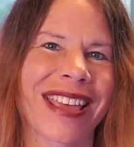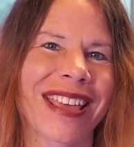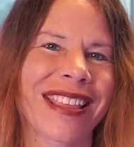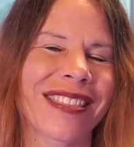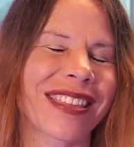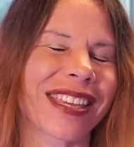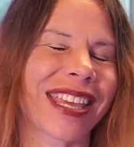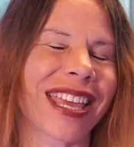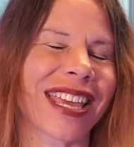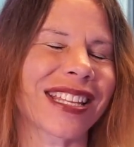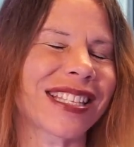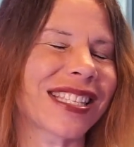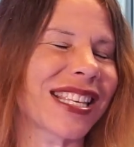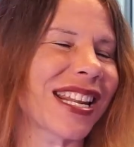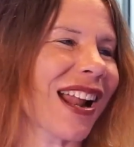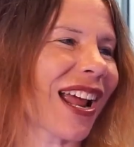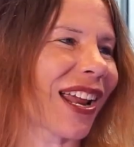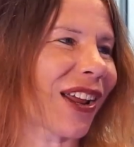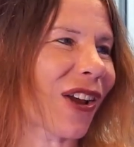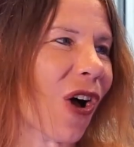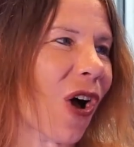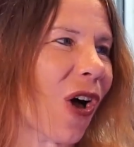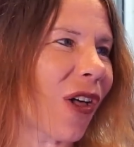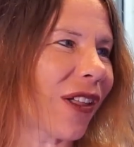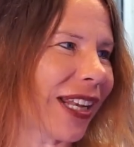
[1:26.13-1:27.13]
The kids and I
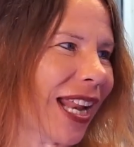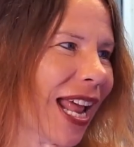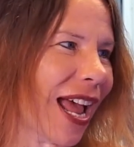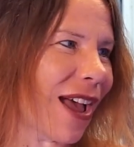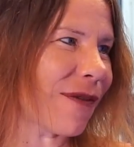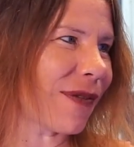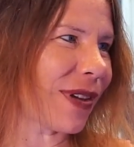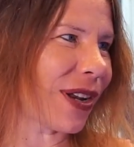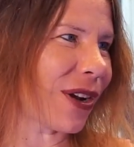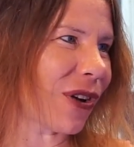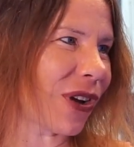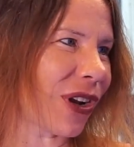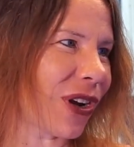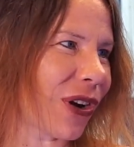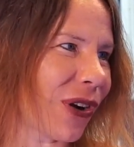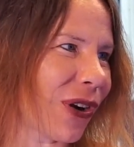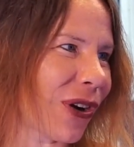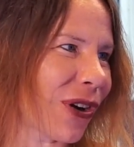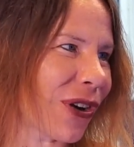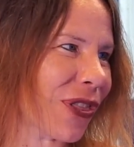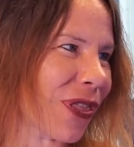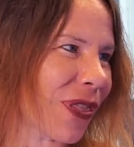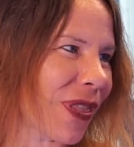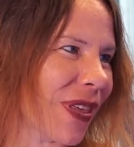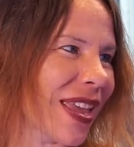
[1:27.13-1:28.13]
call it heaven on
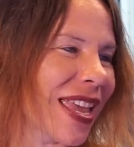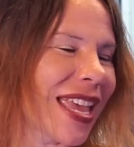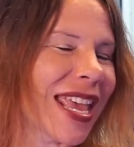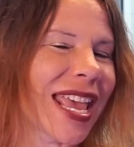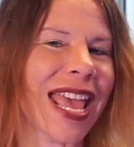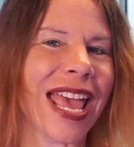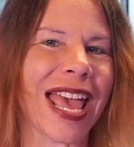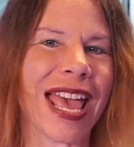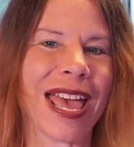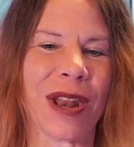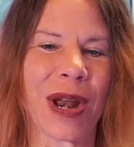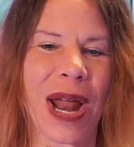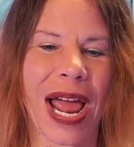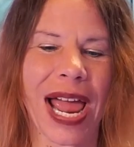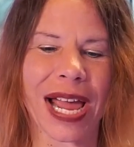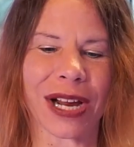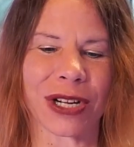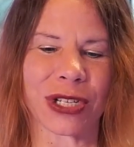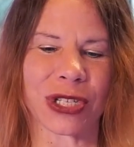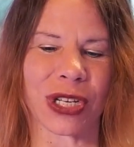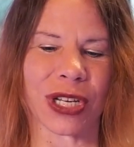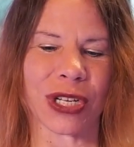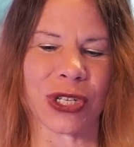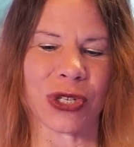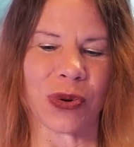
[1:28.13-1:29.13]
earth. And I
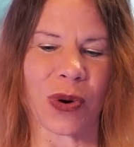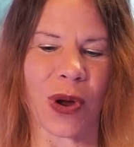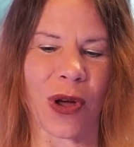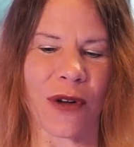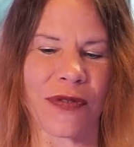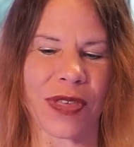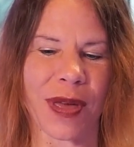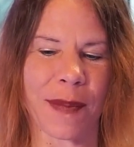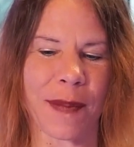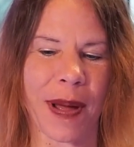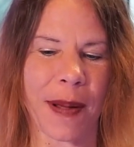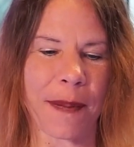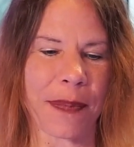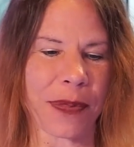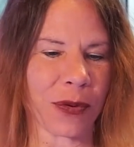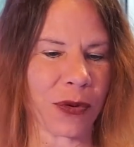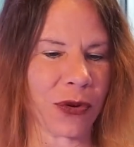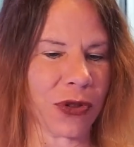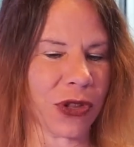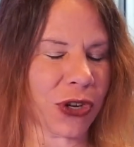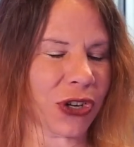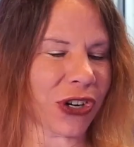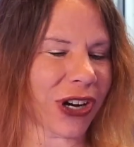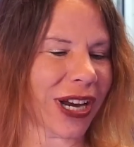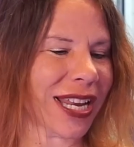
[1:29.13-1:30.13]
actually drove them up through
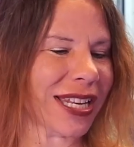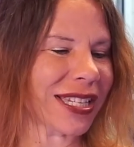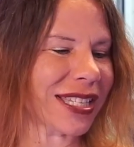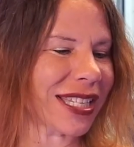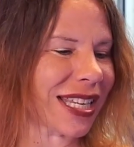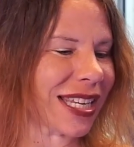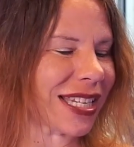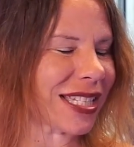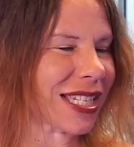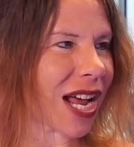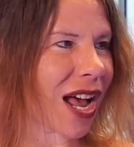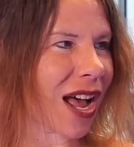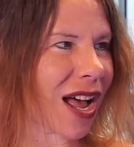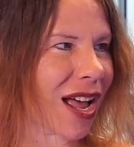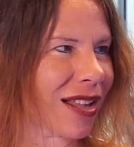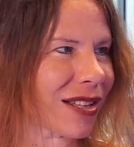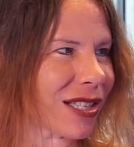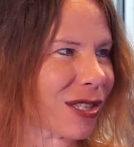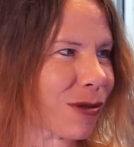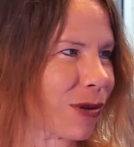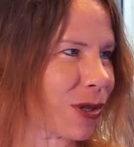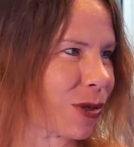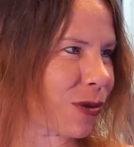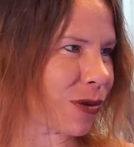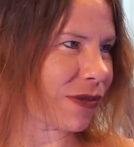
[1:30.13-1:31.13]
the Grand
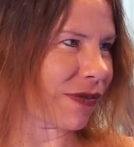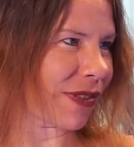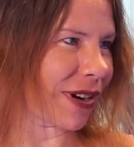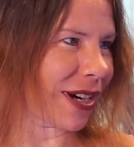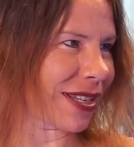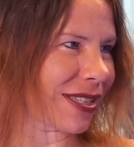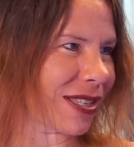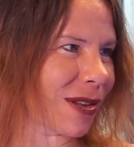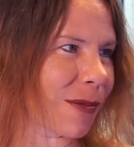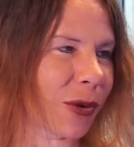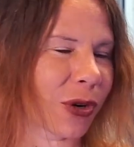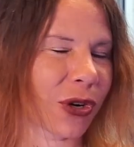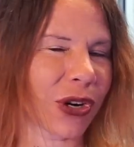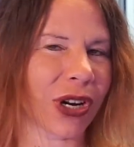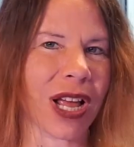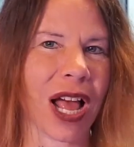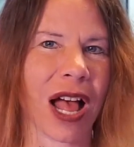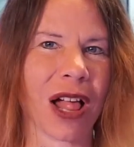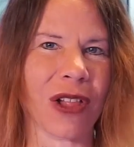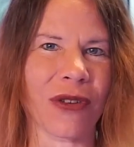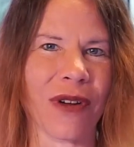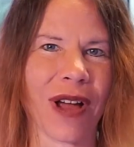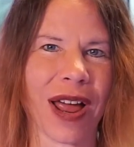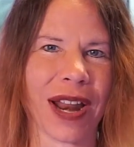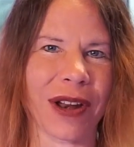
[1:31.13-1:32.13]
Tetons, which was very similar to
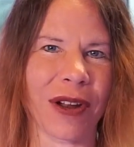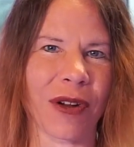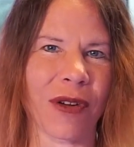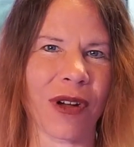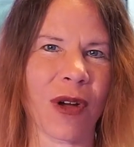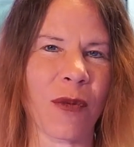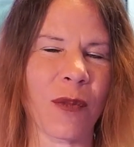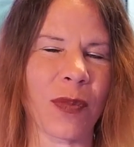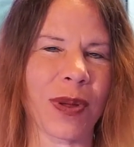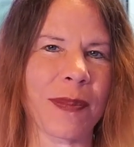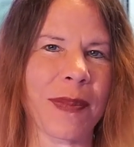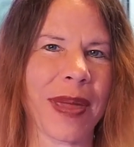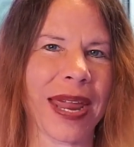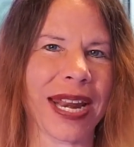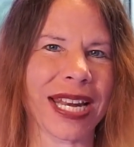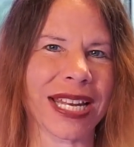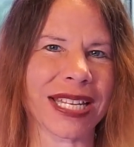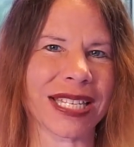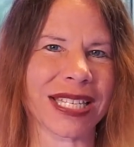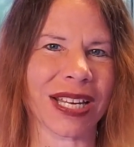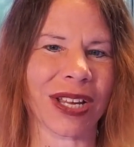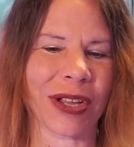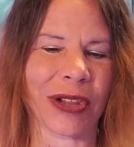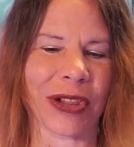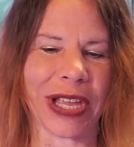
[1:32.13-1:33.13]
Colorado, and we made it
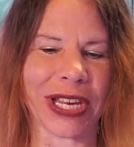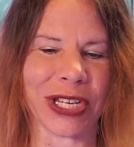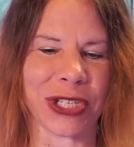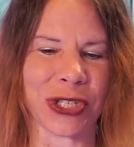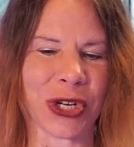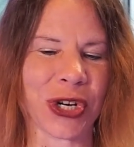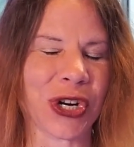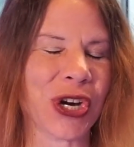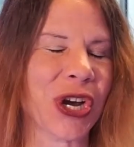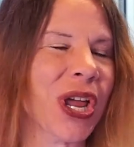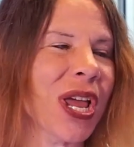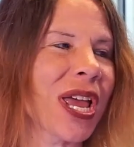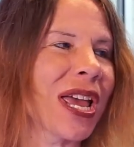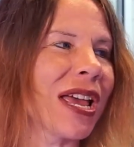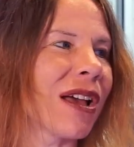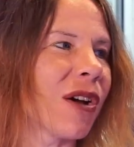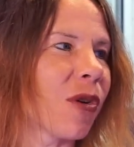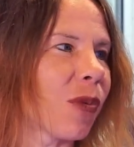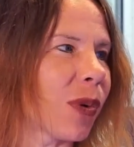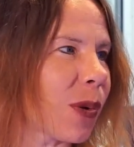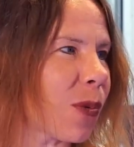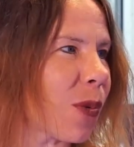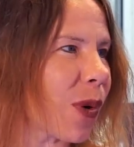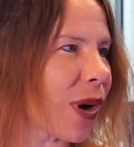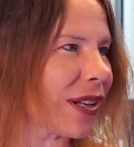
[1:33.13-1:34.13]
to Glacier.
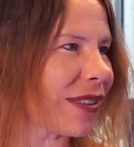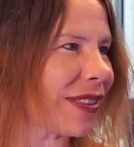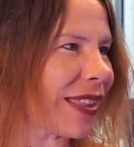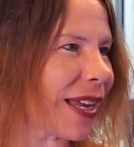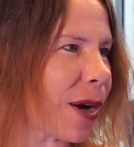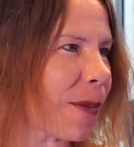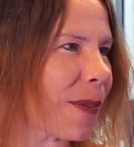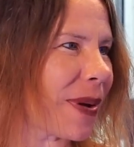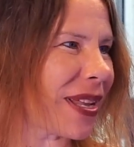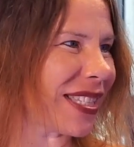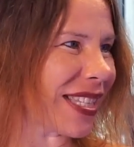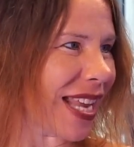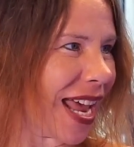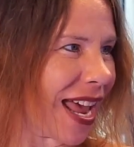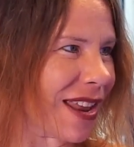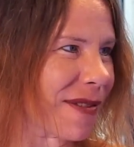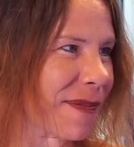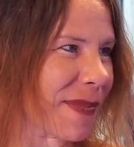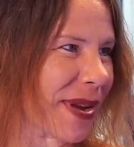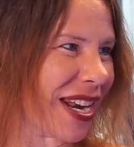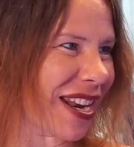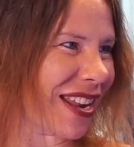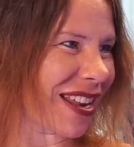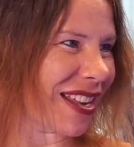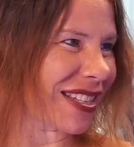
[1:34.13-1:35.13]
We weren't there but 10
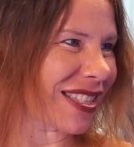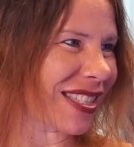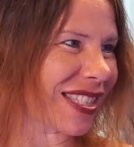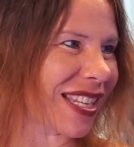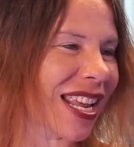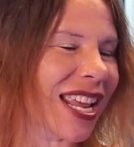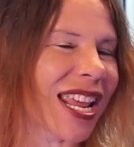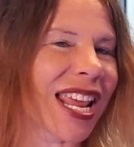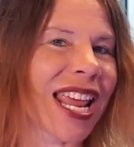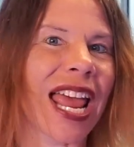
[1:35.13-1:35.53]
minutes.